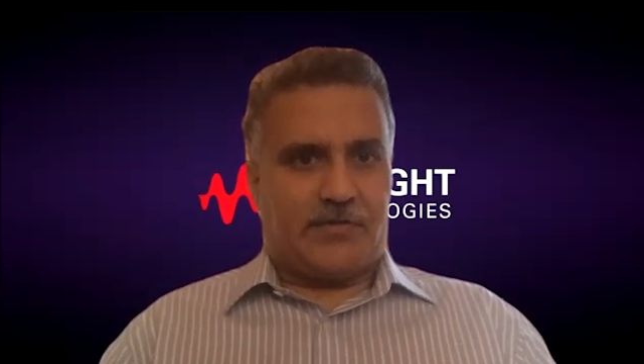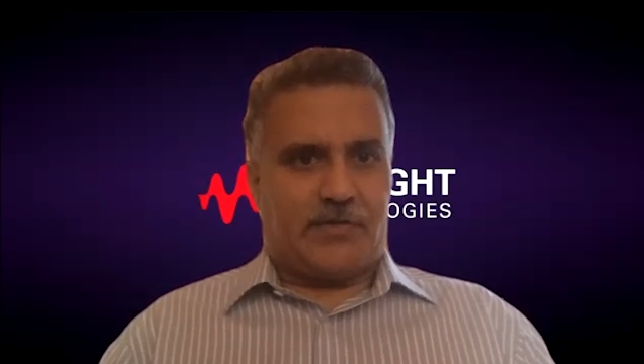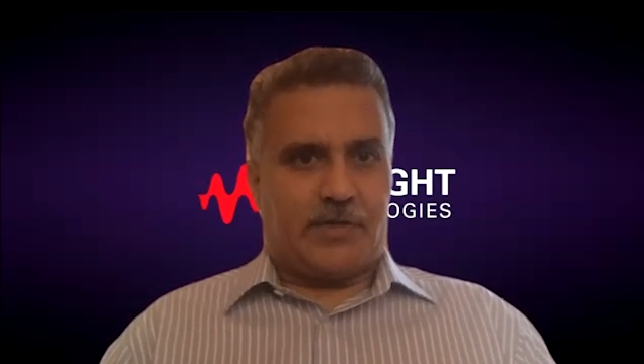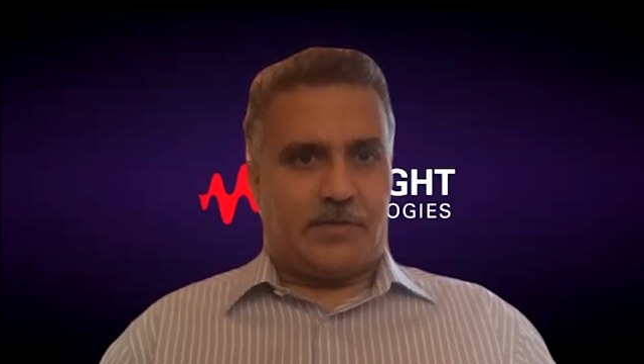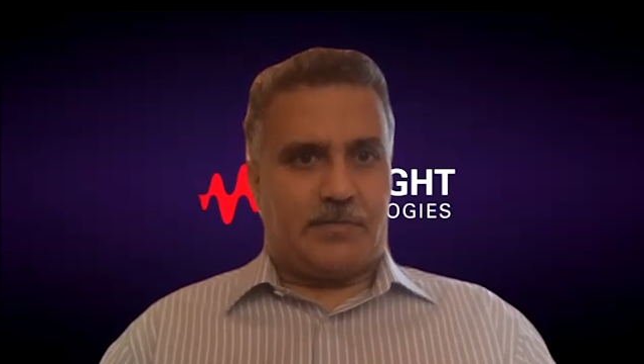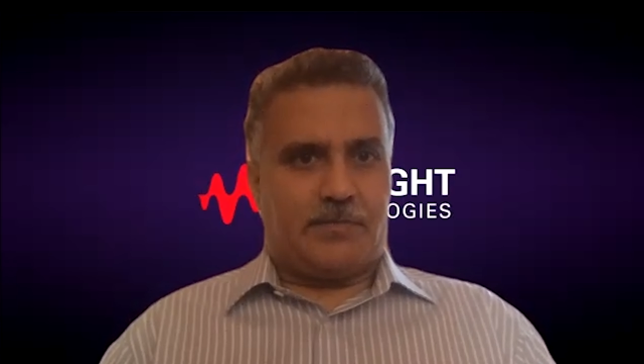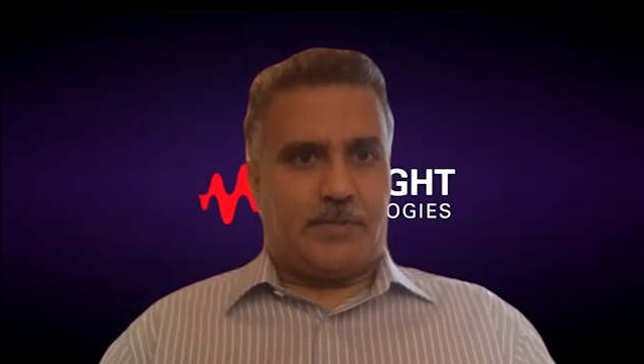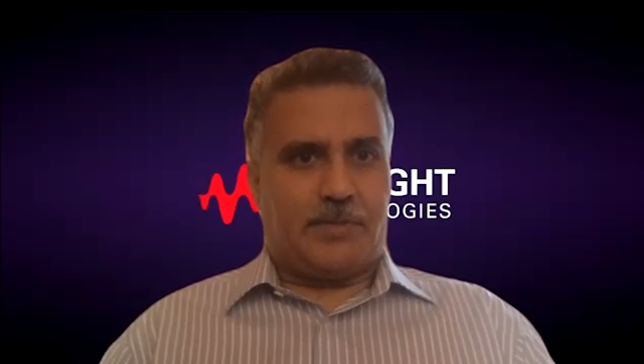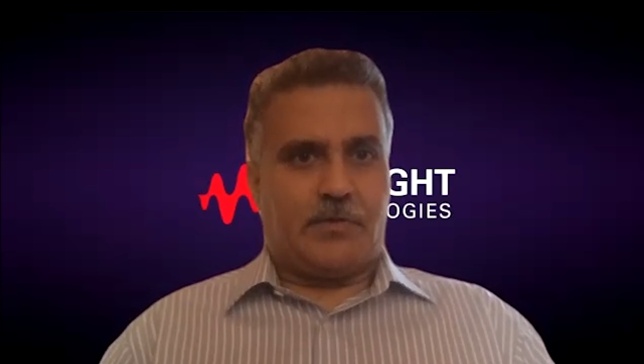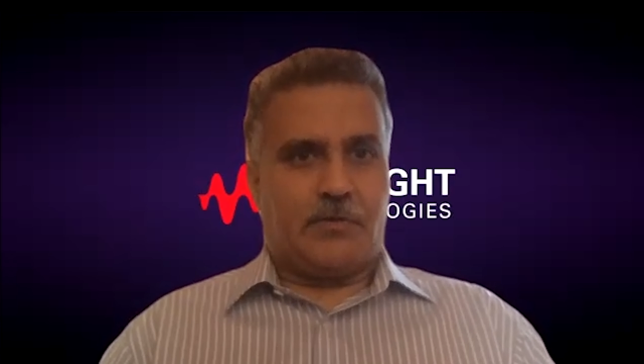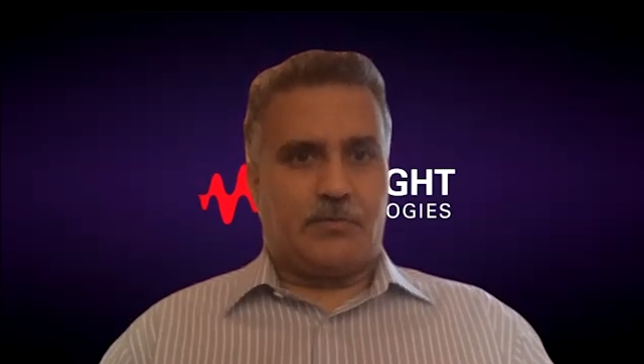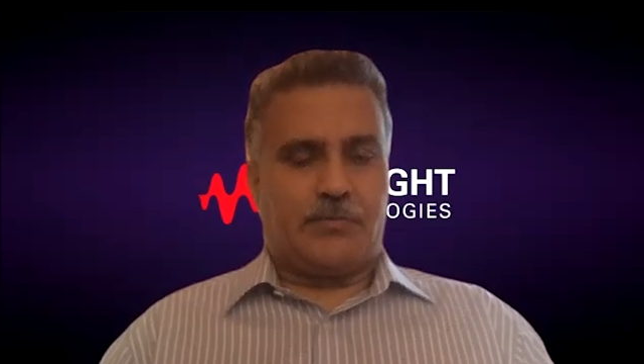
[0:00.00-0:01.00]

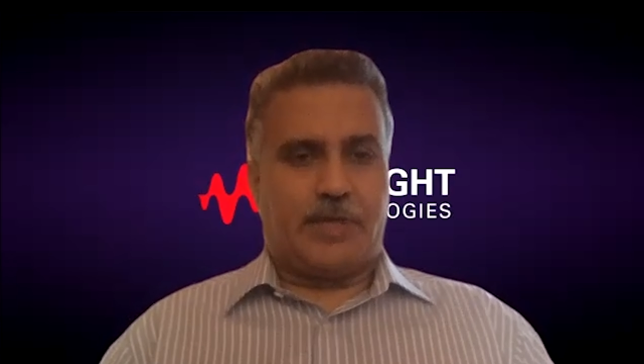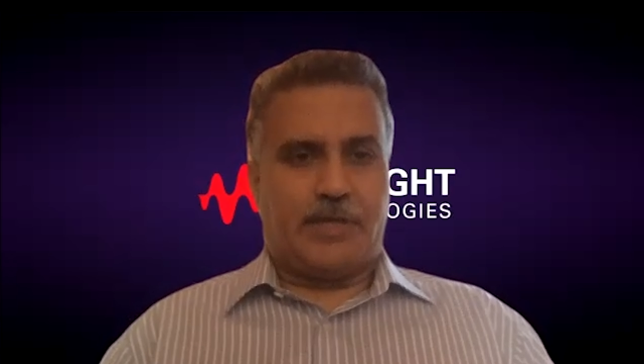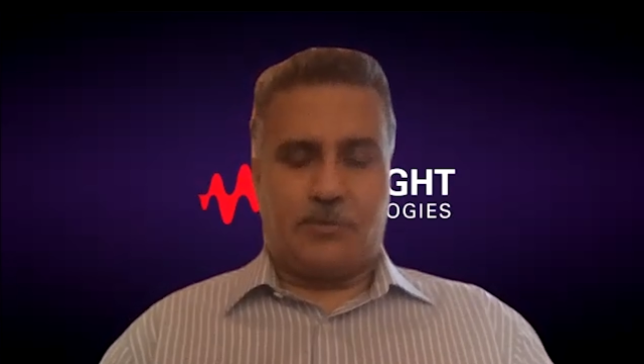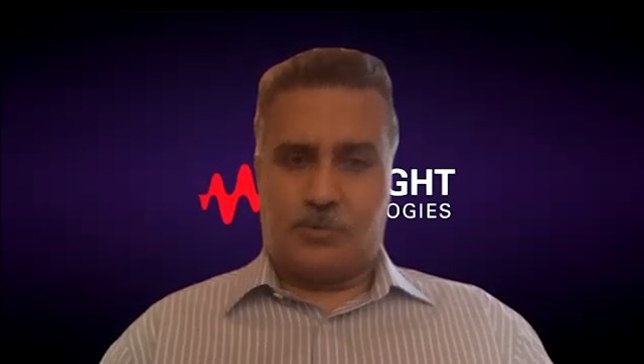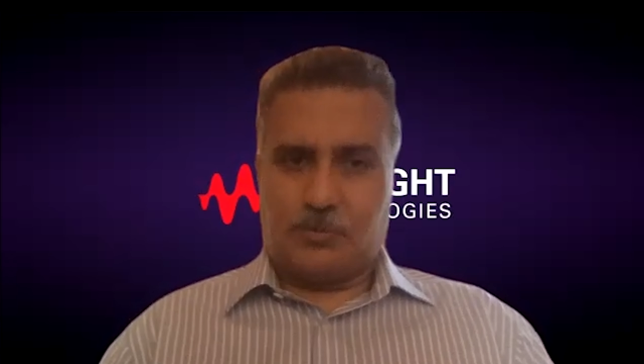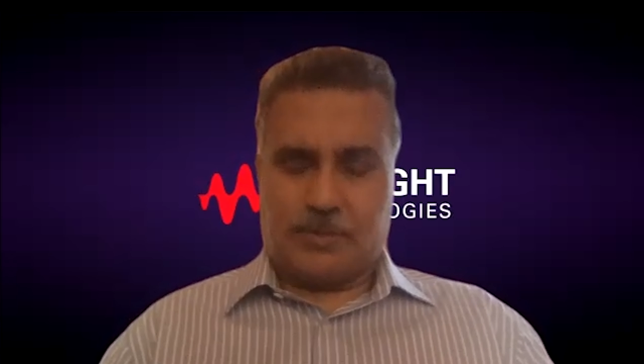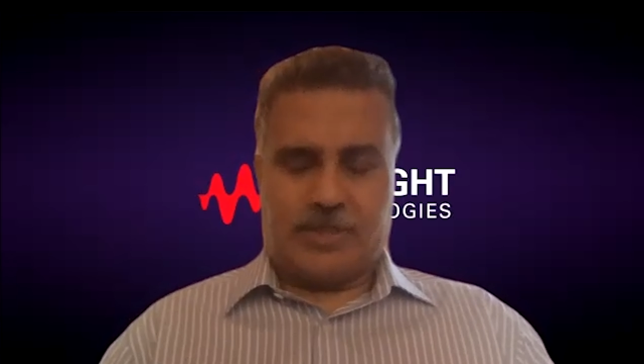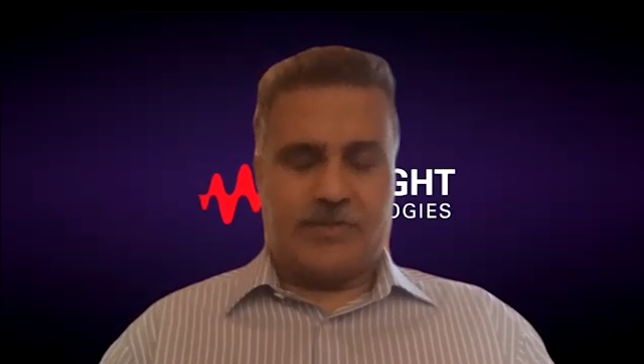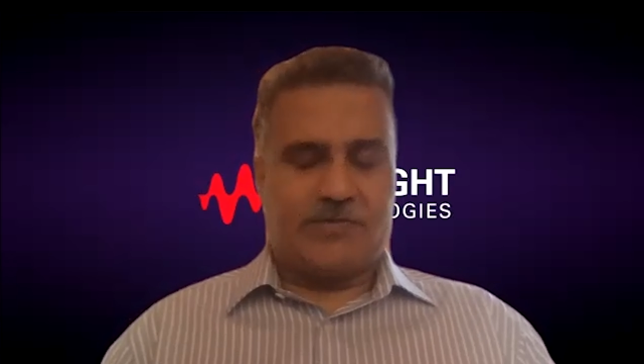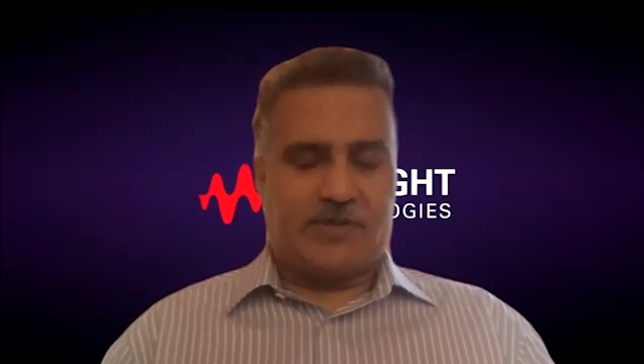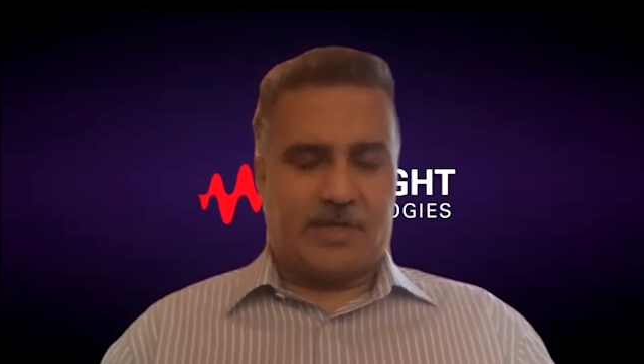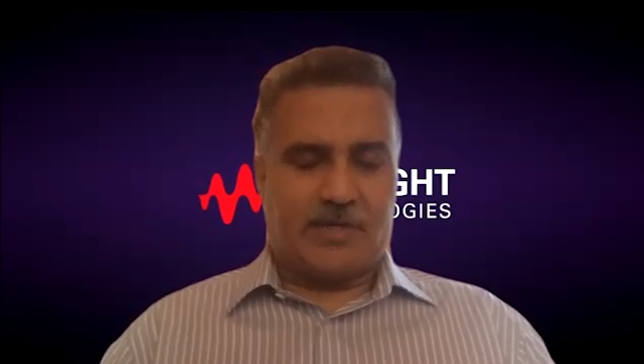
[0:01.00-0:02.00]
they do
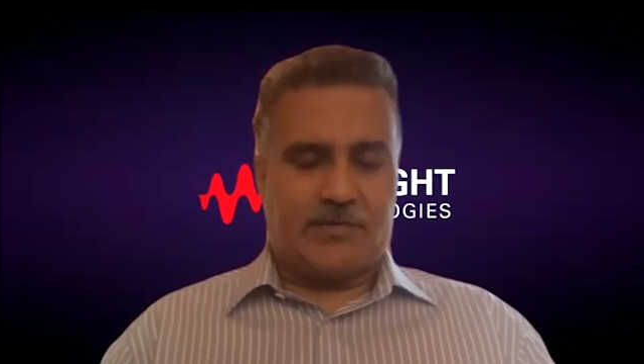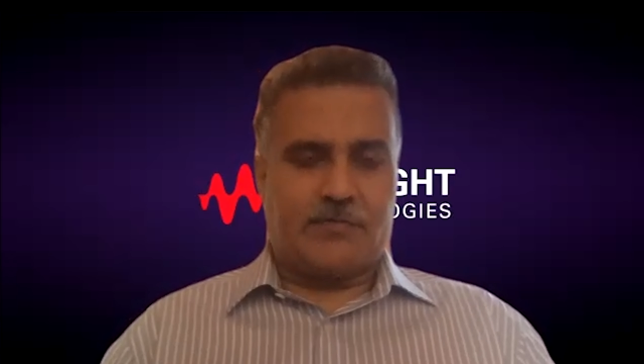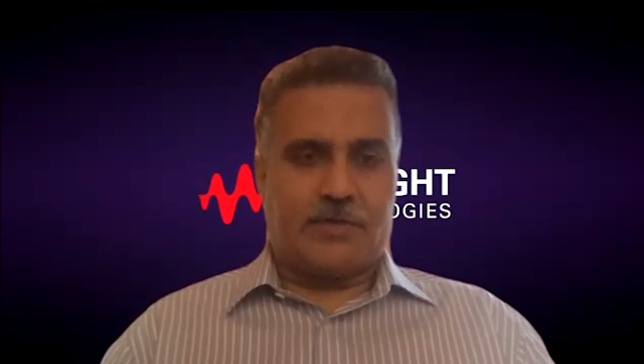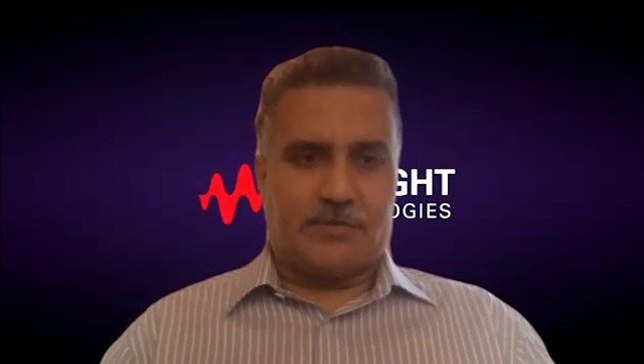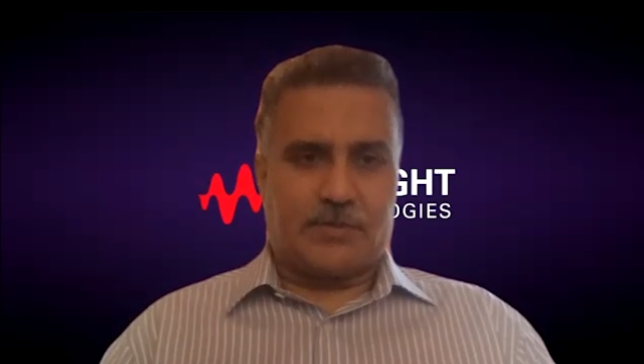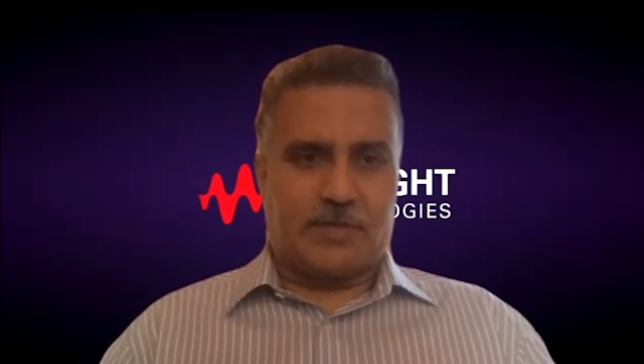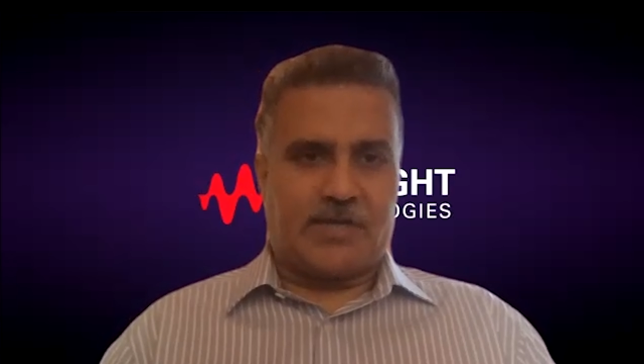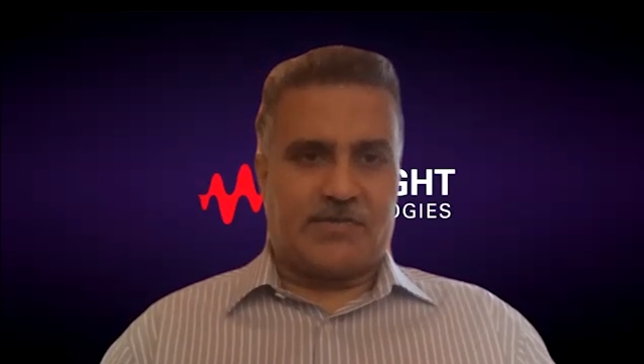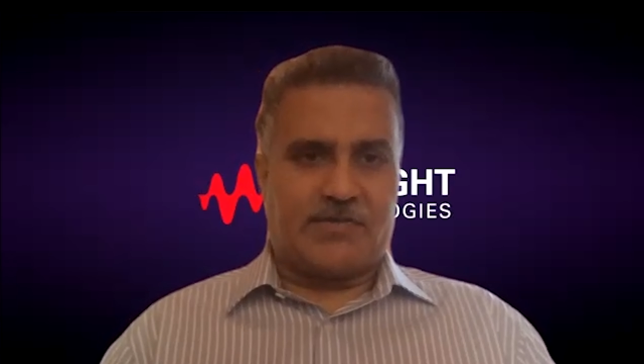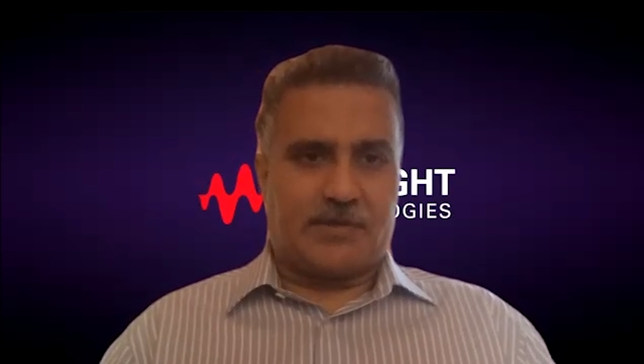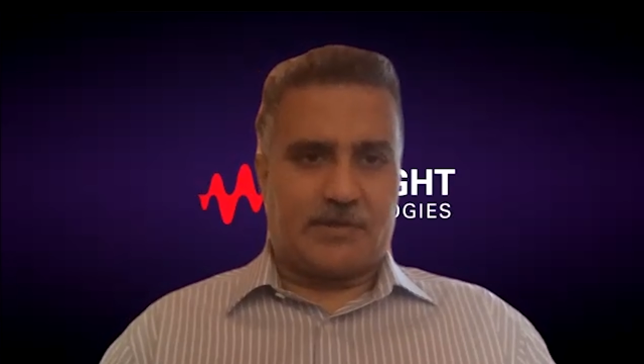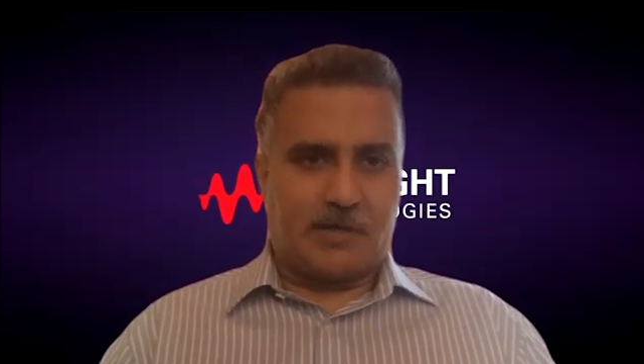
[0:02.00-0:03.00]
interchange the
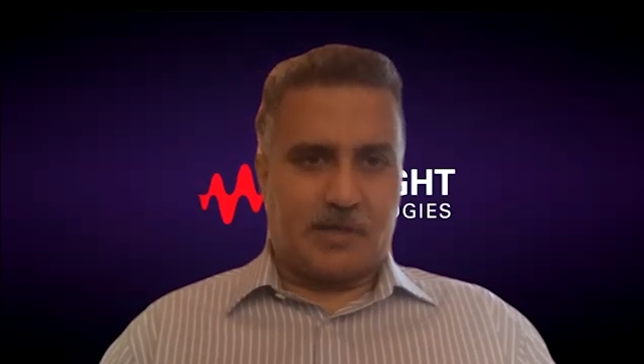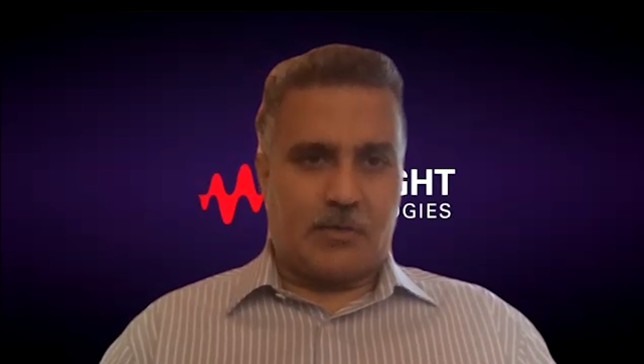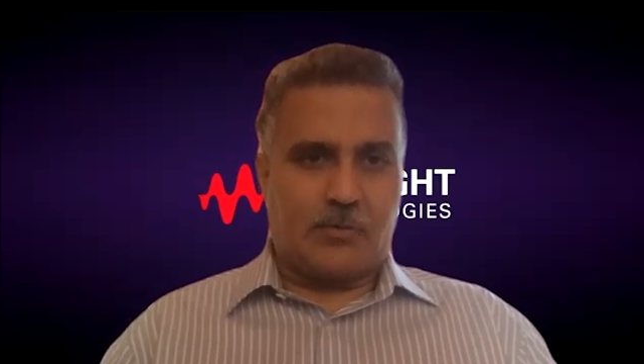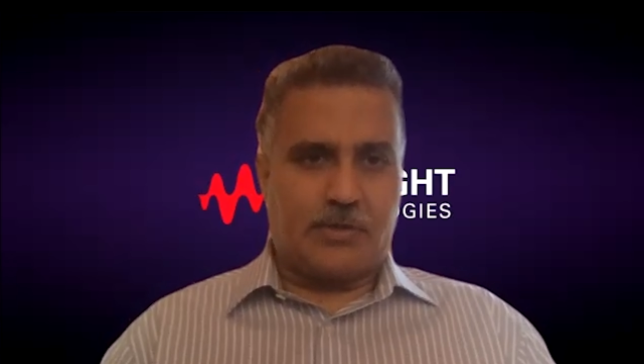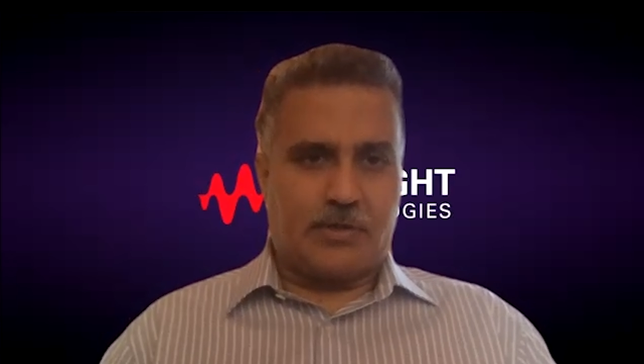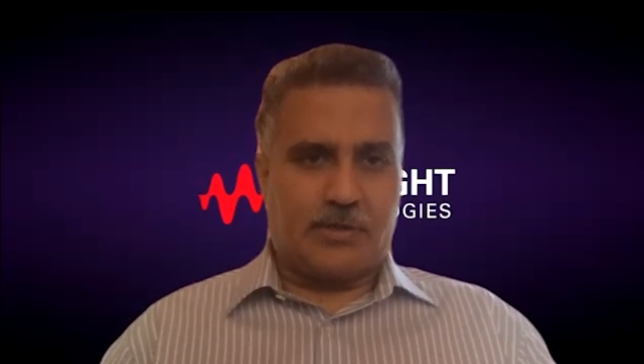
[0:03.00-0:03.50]
virtualized and cloud